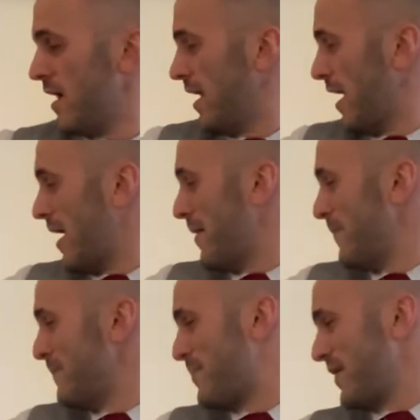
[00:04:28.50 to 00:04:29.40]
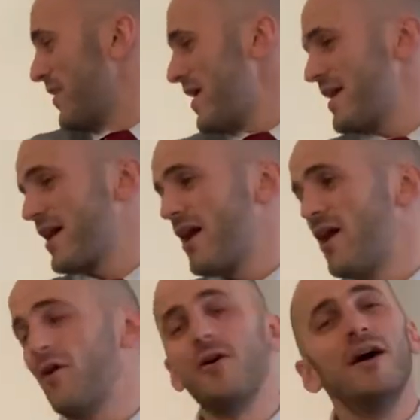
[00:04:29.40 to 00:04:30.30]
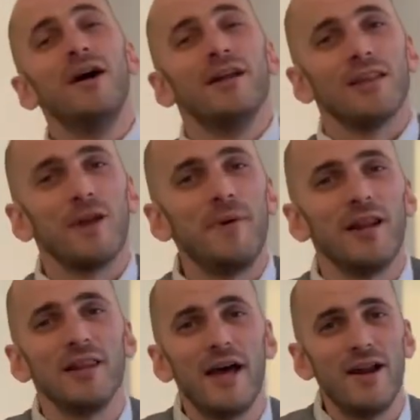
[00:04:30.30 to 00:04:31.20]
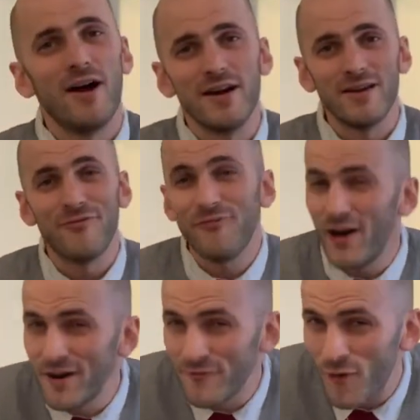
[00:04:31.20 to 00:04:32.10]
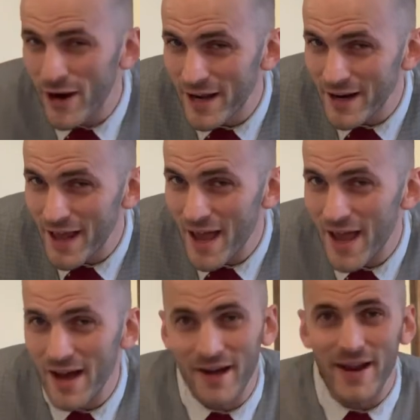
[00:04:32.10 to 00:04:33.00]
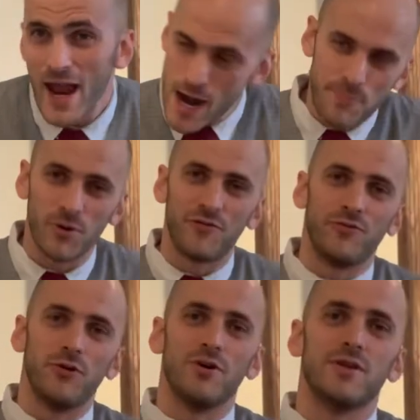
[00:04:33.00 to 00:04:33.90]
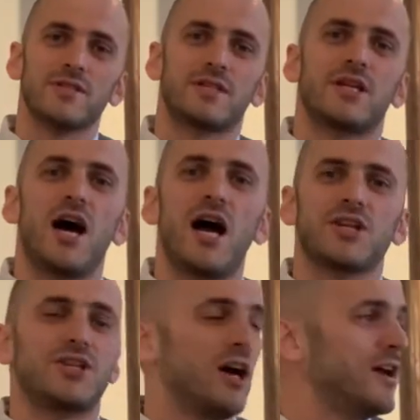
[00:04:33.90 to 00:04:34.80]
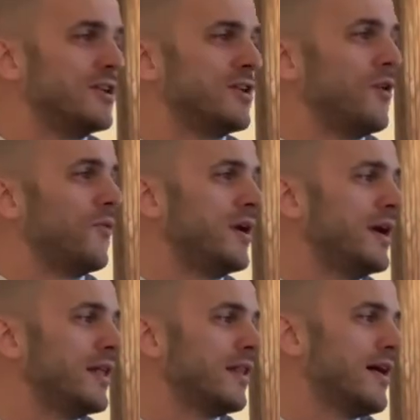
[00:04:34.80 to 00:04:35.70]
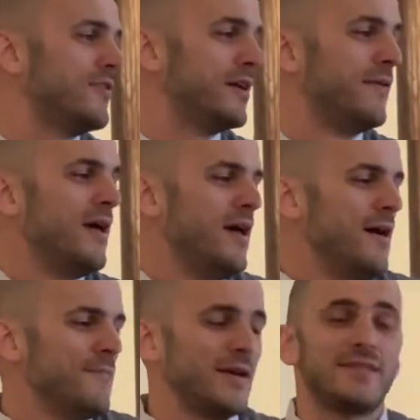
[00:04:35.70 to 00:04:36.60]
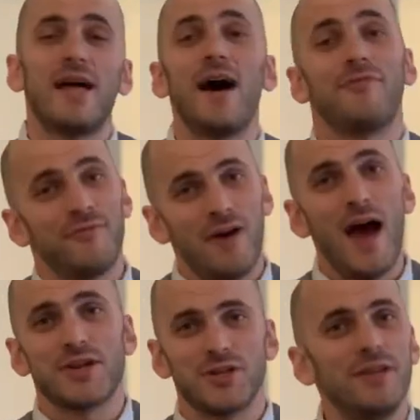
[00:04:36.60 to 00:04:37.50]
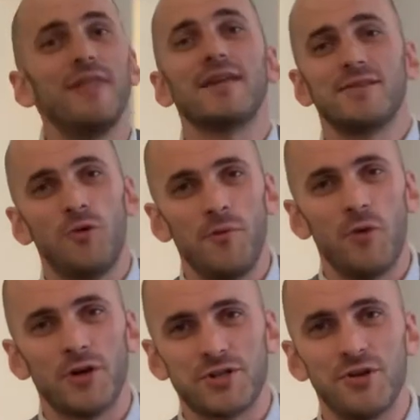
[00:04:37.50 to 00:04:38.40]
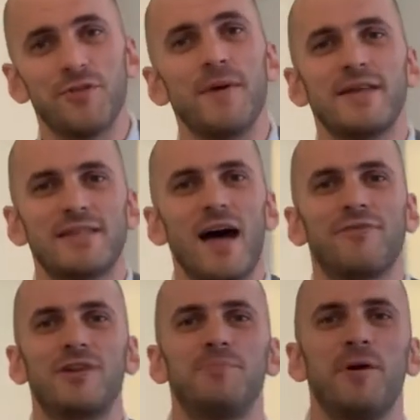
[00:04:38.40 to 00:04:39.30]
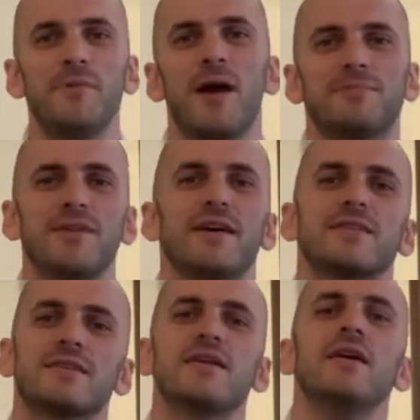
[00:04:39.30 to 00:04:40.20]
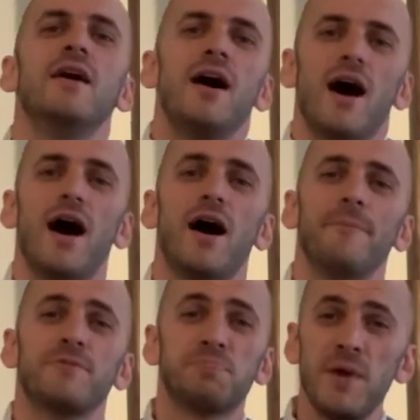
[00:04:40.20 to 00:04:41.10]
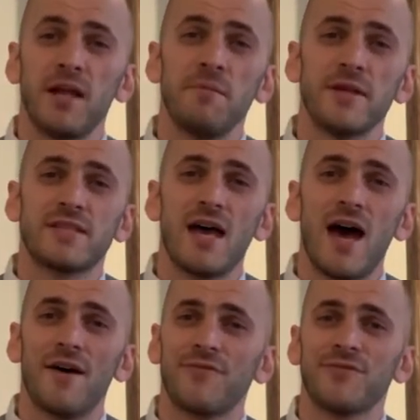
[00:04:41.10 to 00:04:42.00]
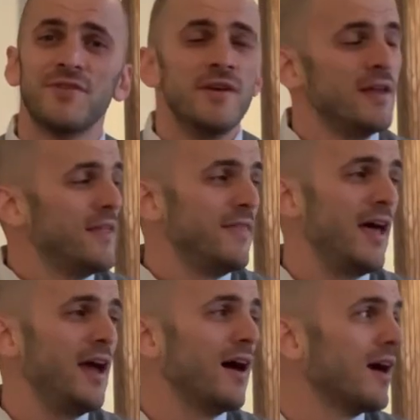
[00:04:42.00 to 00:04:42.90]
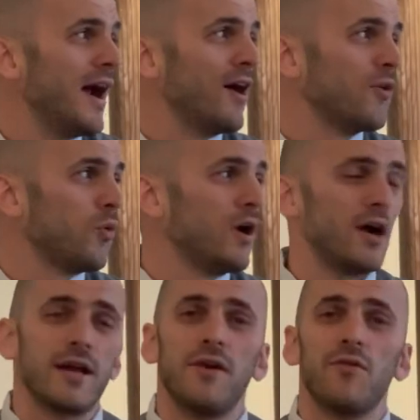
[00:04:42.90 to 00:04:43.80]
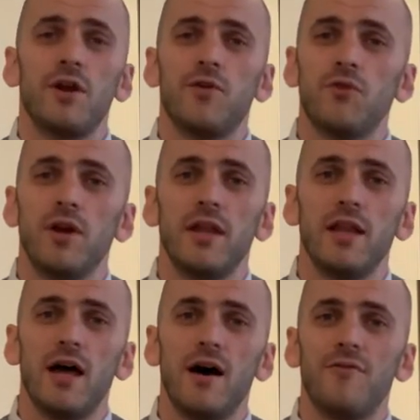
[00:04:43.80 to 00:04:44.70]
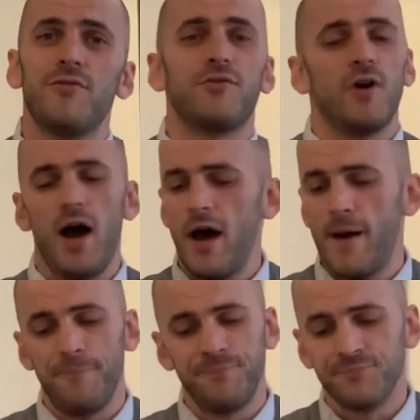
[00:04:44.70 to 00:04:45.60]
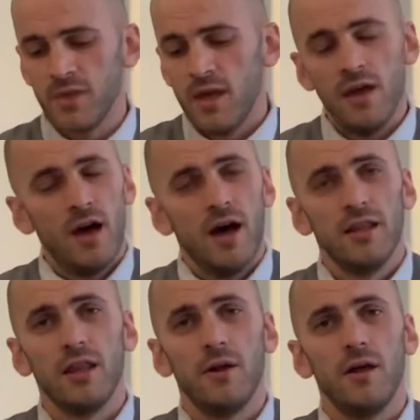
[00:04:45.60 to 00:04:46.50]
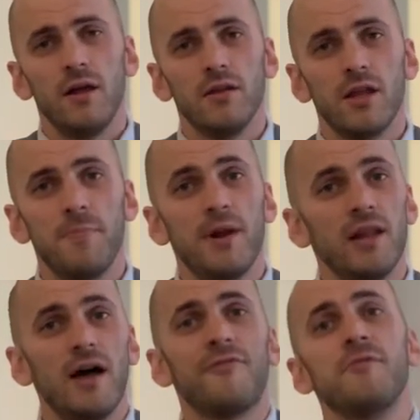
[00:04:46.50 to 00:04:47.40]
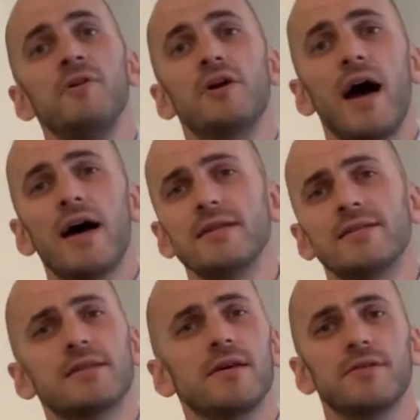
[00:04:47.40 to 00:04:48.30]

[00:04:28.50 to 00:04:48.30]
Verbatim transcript: Um, but there you go. A little bit of lighthearted fun for you today on April Fools. Gosh darn, don't we love it? My staff, actually, that's the one more truth. My staff did put me up for this. Um, speaking of my staff, they are out of work and would really love um, a little, little bit of love from you guys.